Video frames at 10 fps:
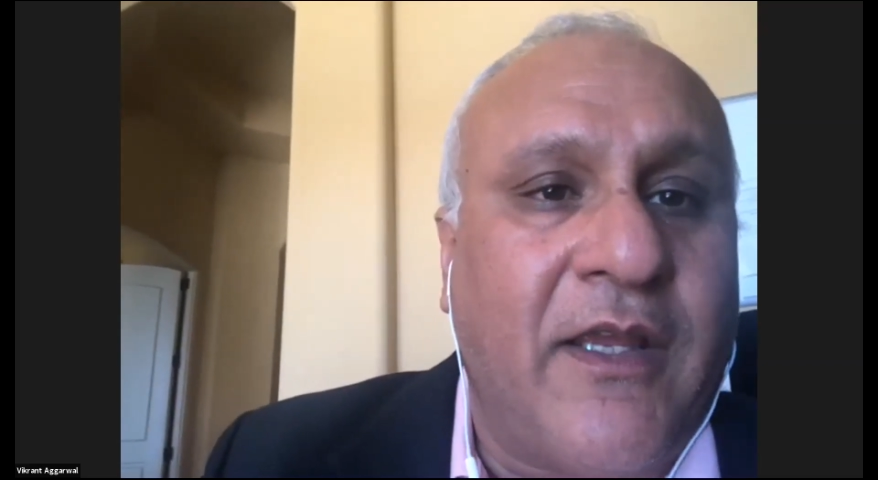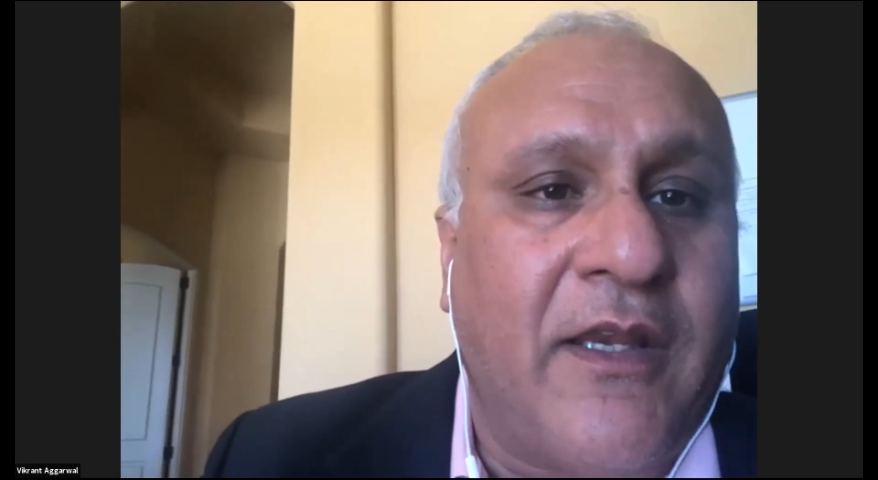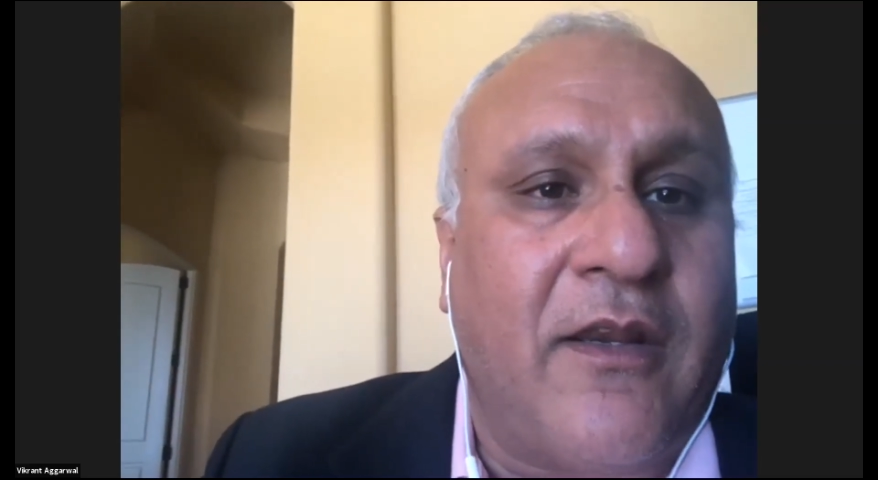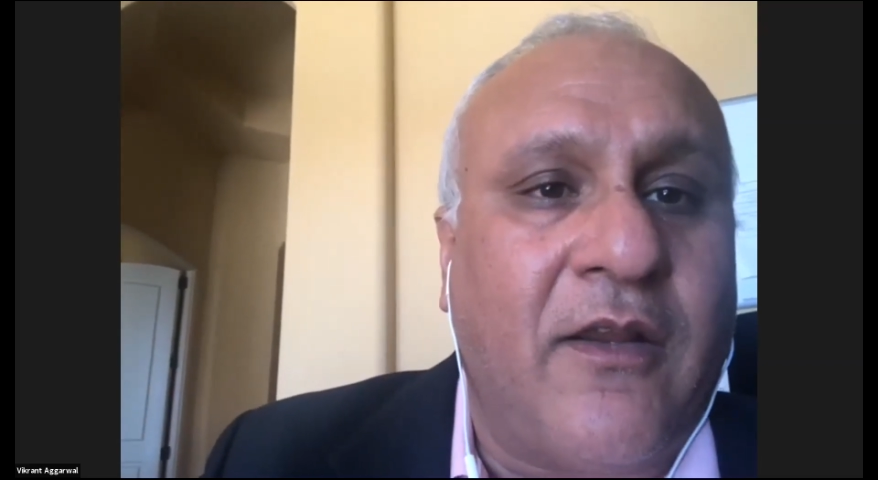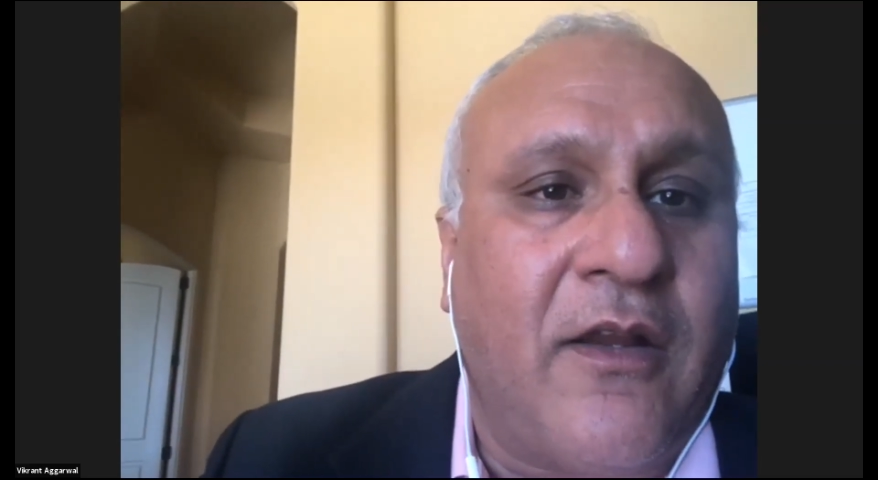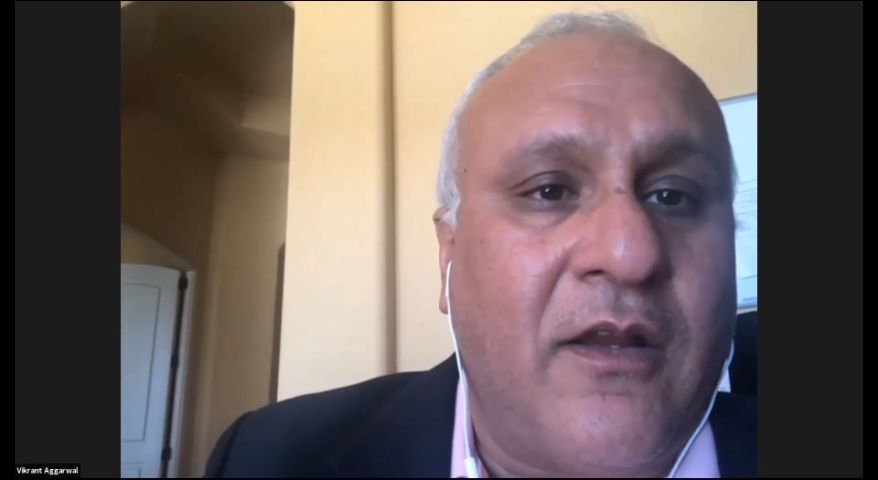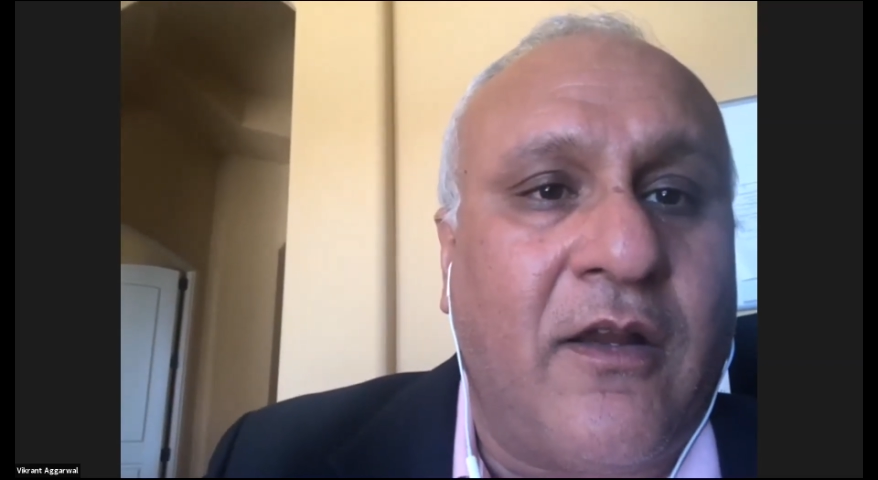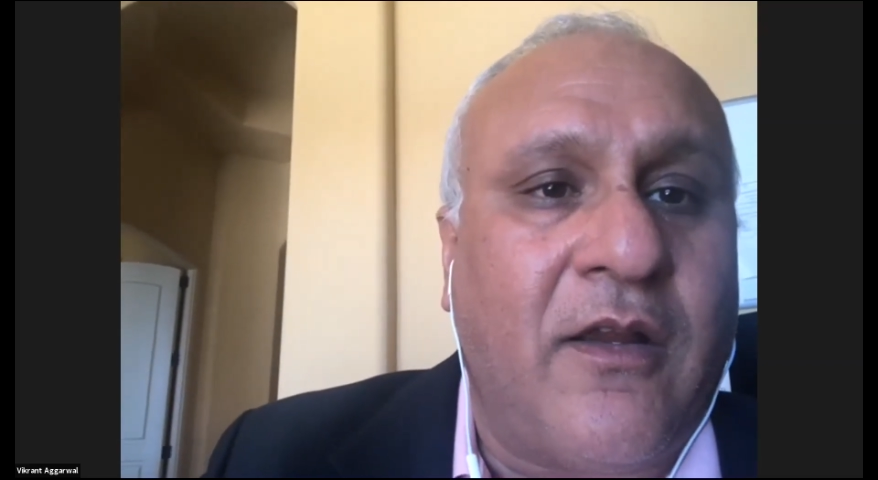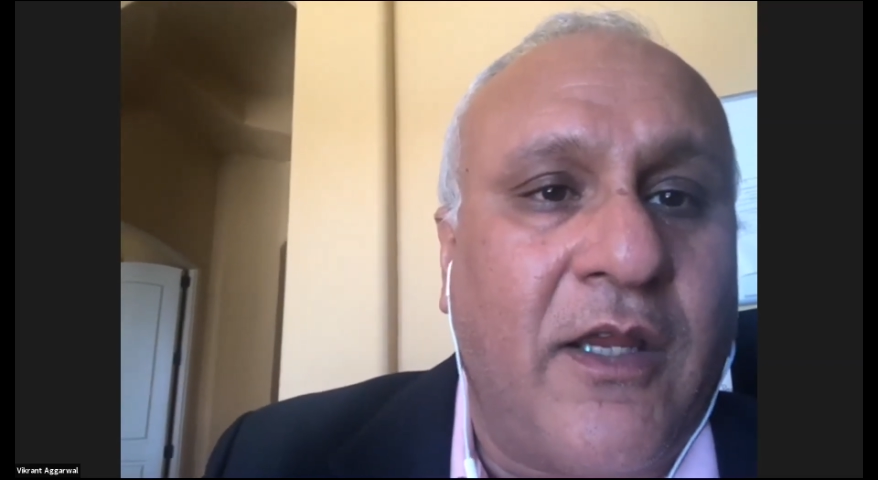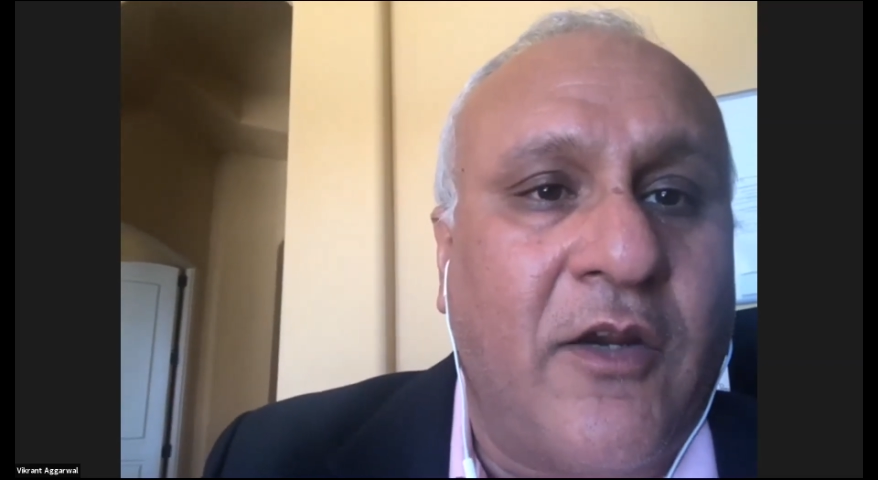an
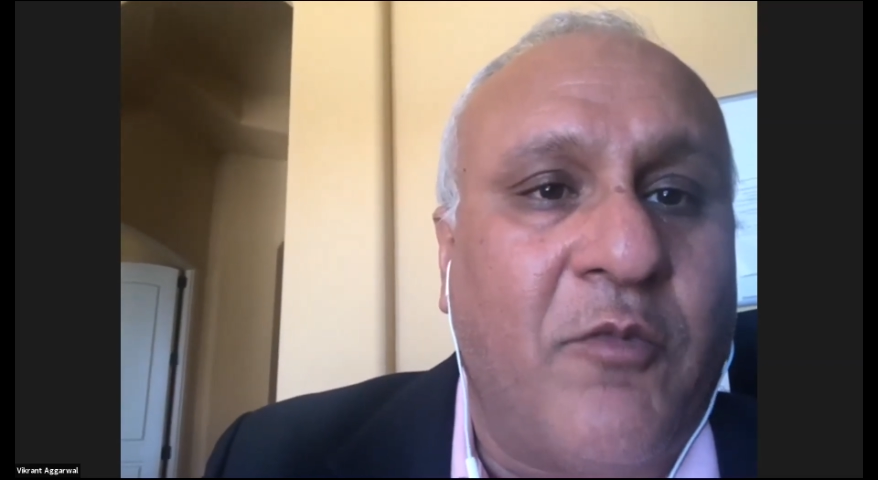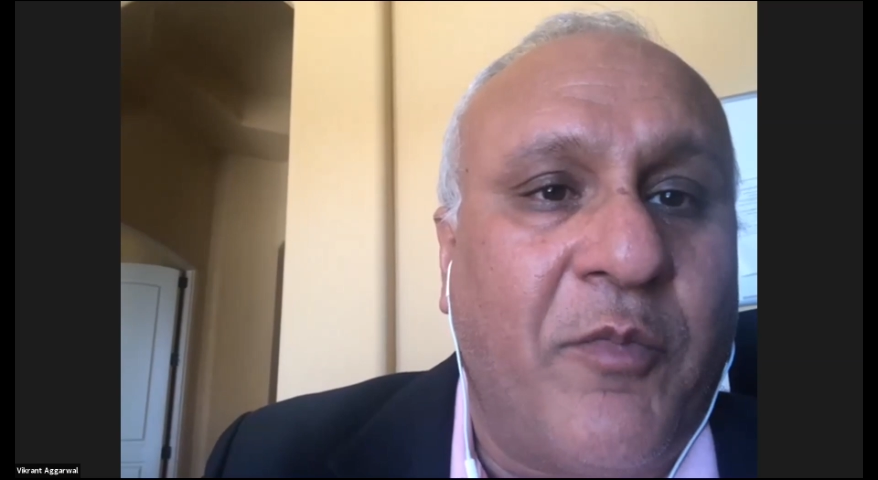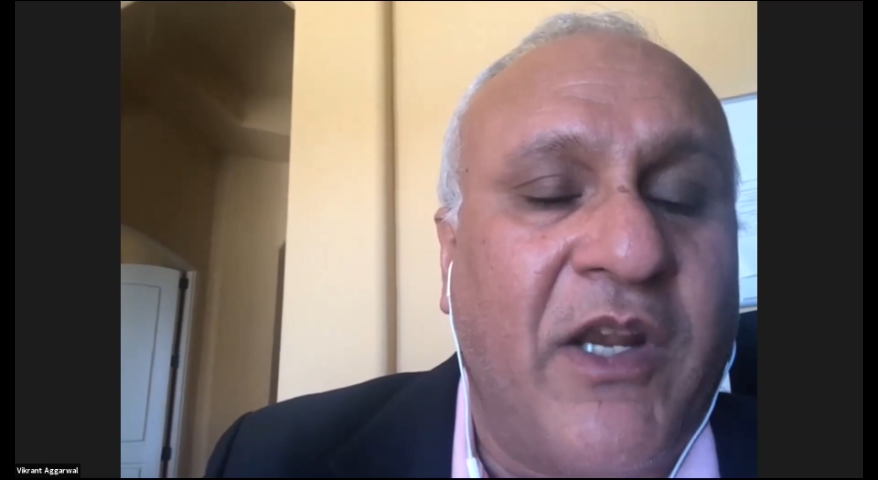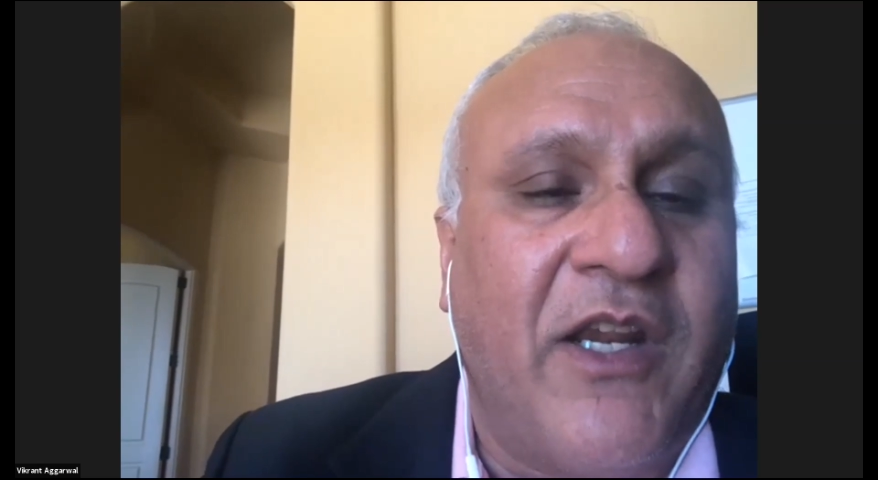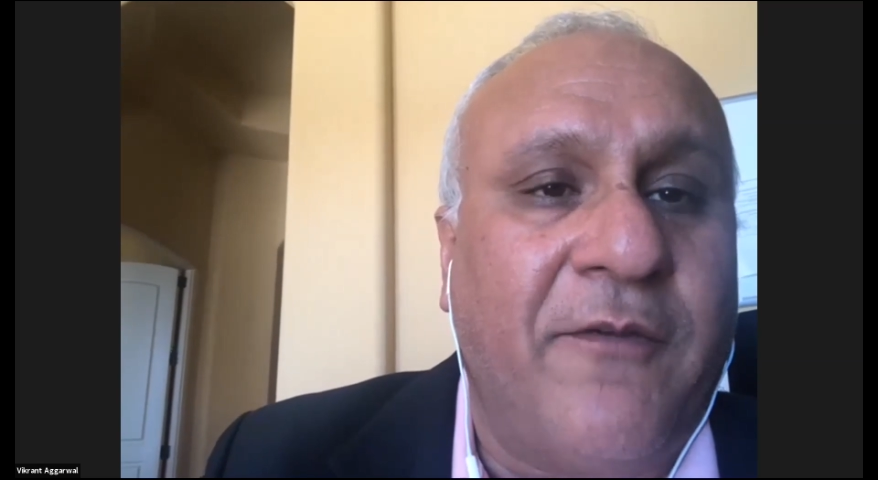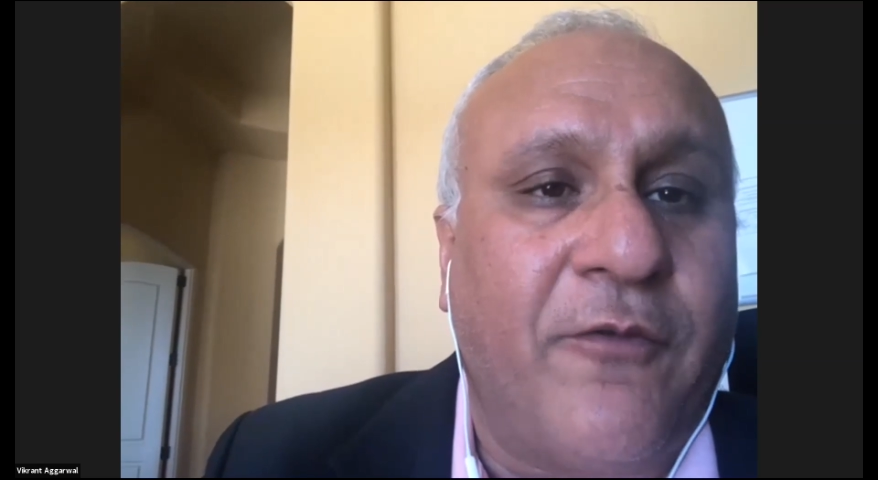mobility